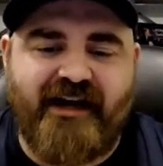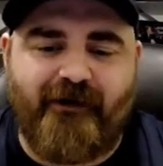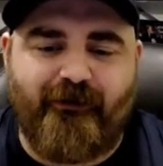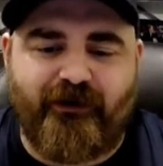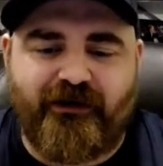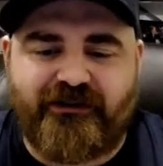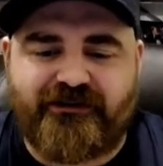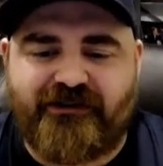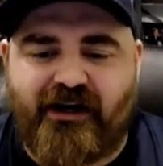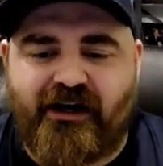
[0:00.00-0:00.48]
We're
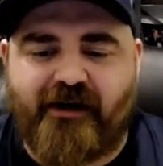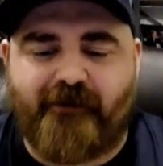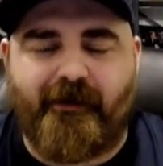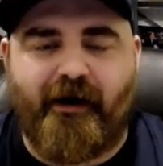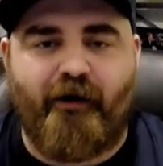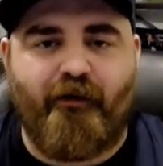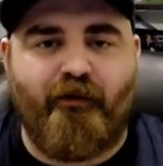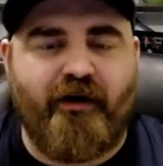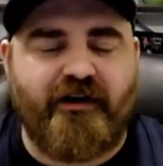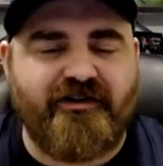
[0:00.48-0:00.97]
going to talk
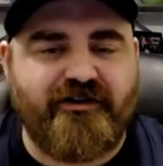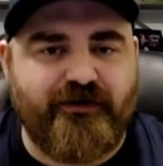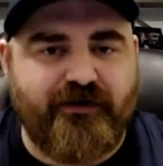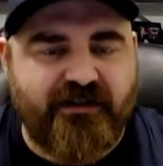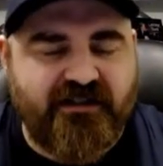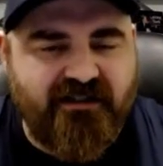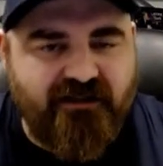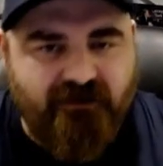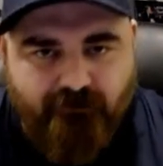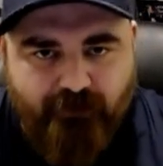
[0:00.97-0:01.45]
about what to
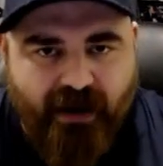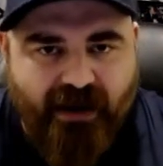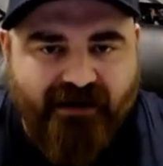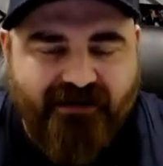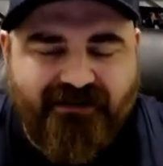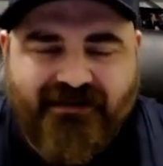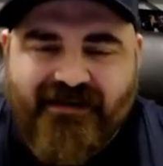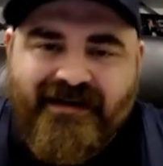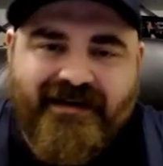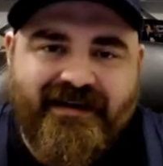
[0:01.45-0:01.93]

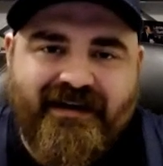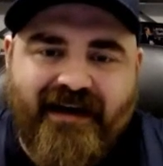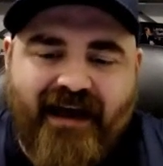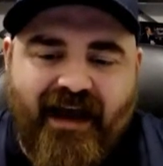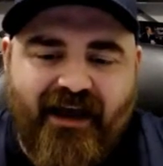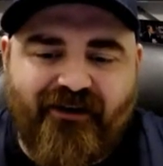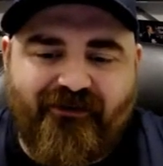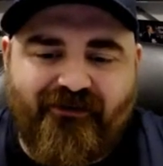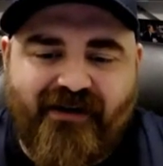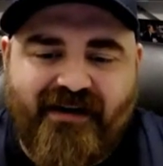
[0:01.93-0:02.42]
expect
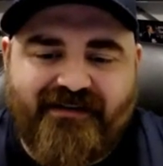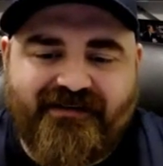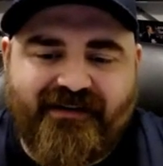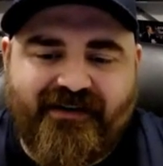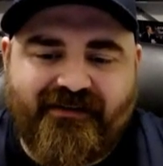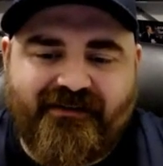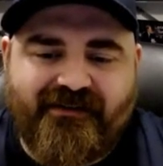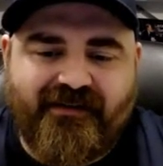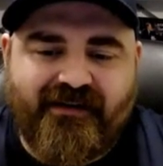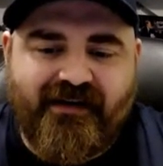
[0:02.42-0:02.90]
at
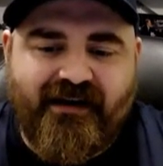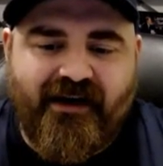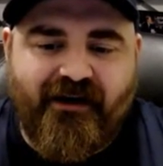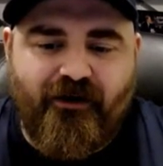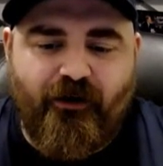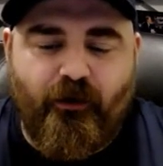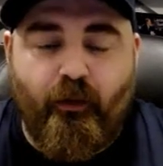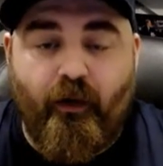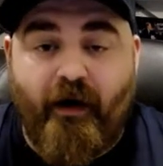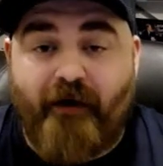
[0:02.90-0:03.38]
Kraziness in the
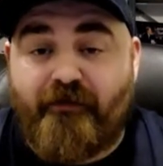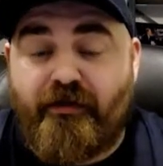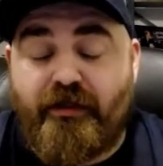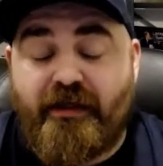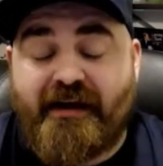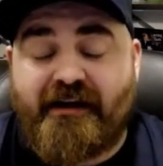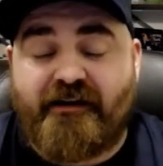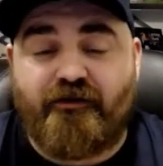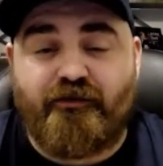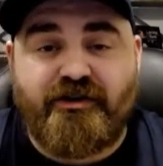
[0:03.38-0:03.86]
Kennel, what
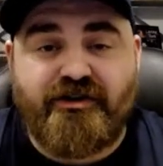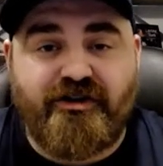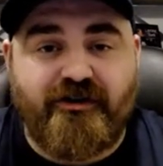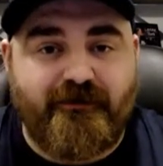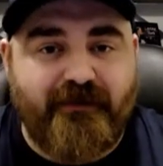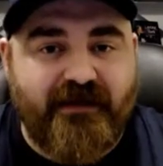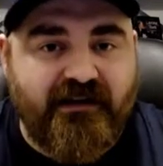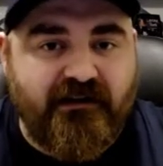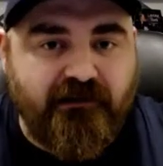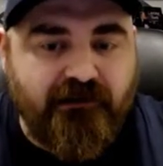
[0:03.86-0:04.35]
things we should
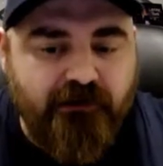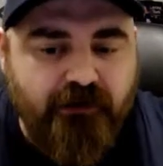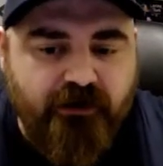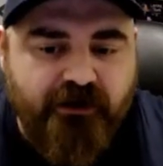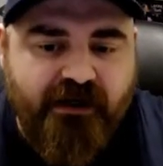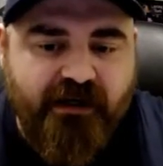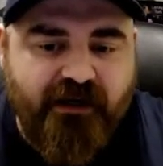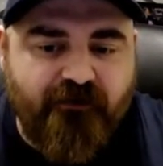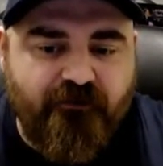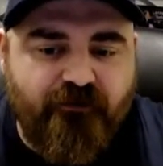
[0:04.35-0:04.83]
be
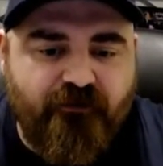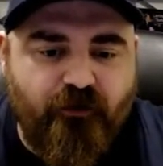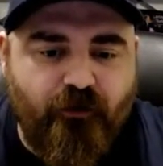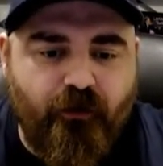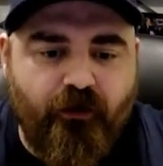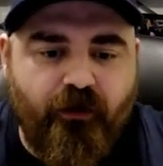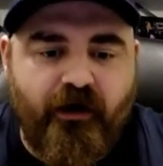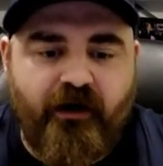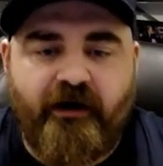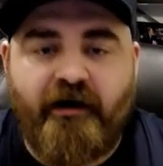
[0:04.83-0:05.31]
looking
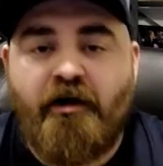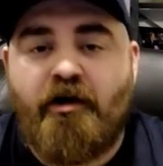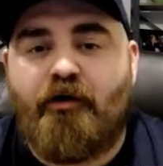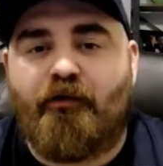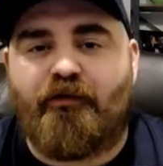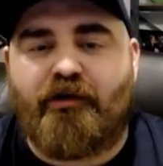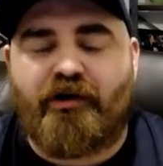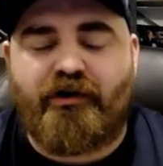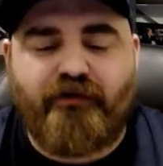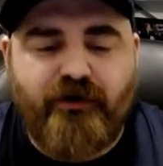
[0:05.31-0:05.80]
for,
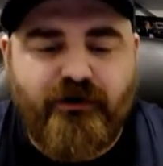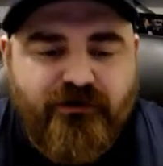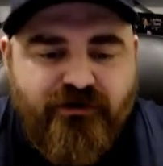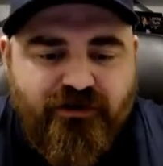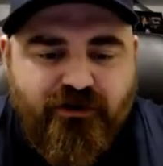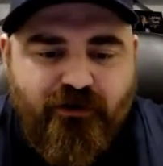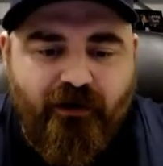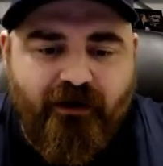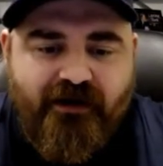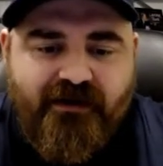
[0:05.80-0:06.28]
recruits
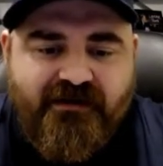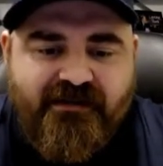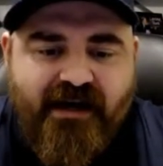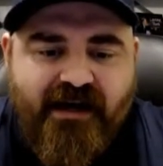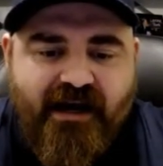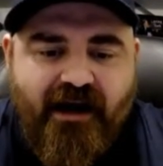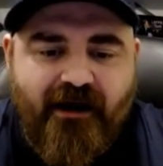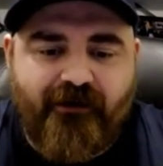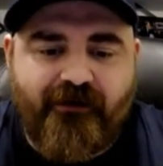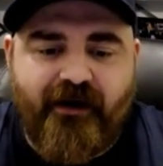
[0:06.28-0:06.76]
who are in
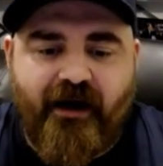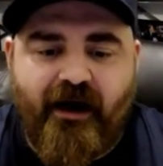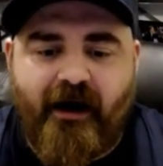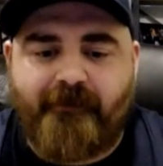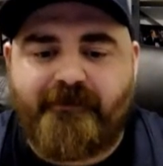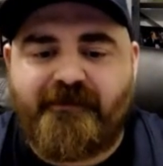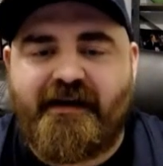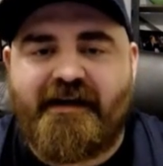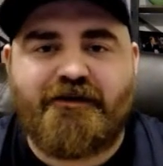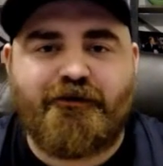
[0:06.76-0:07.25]
town,
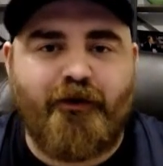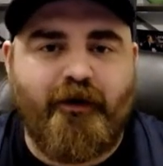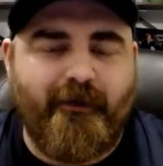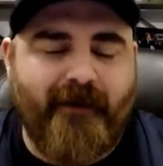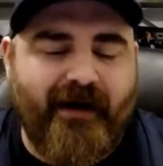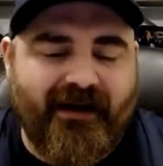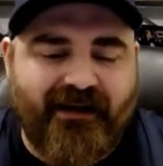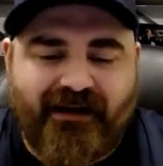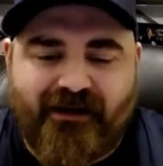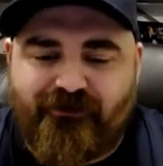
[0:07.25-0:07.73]
updates we
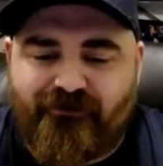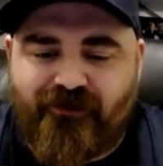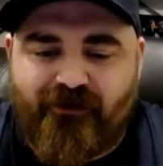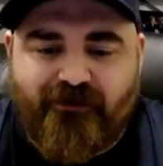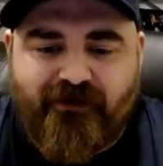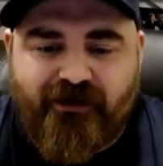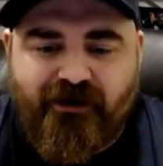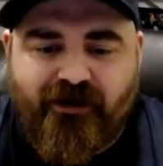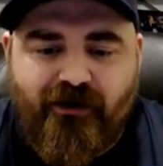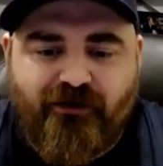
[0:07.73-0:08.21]
might get from
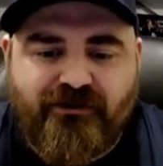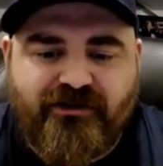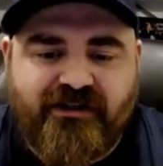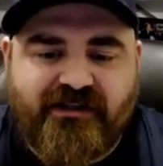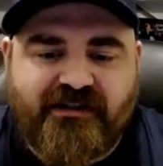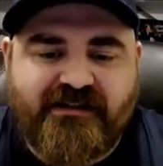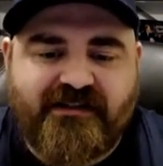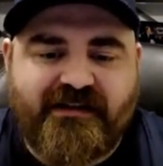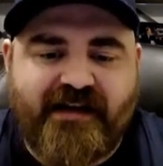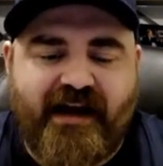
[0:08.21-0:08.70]
the coaching
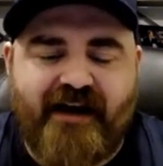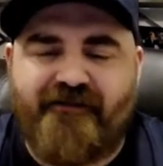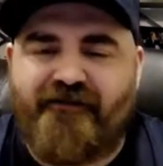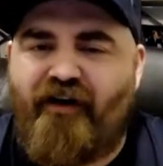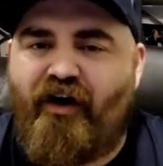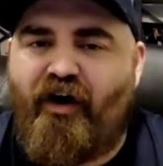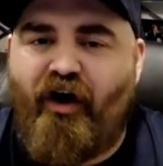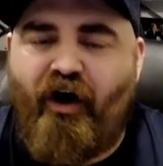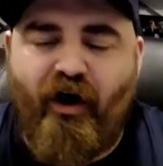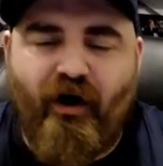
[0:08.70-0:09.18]
staff,
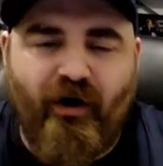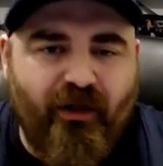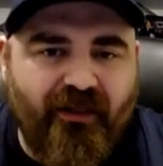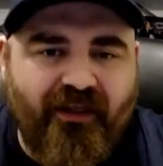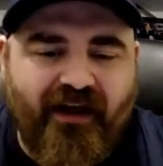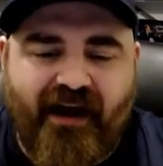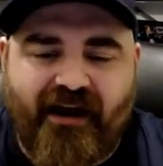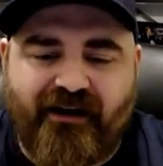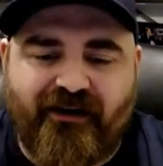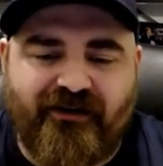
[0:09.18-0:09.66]
all of
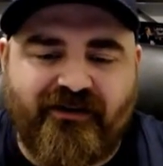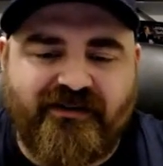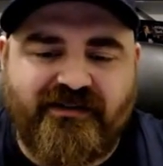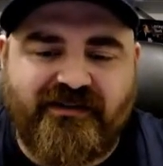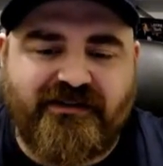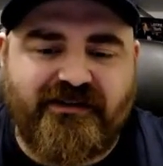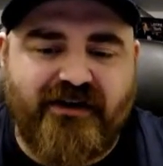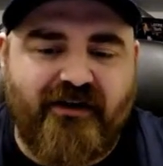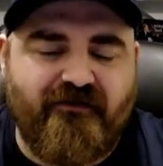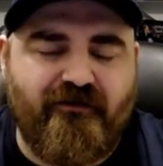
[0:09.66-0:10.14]
that good
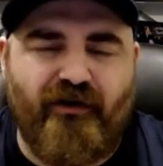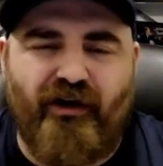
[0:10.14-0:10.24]
stuff.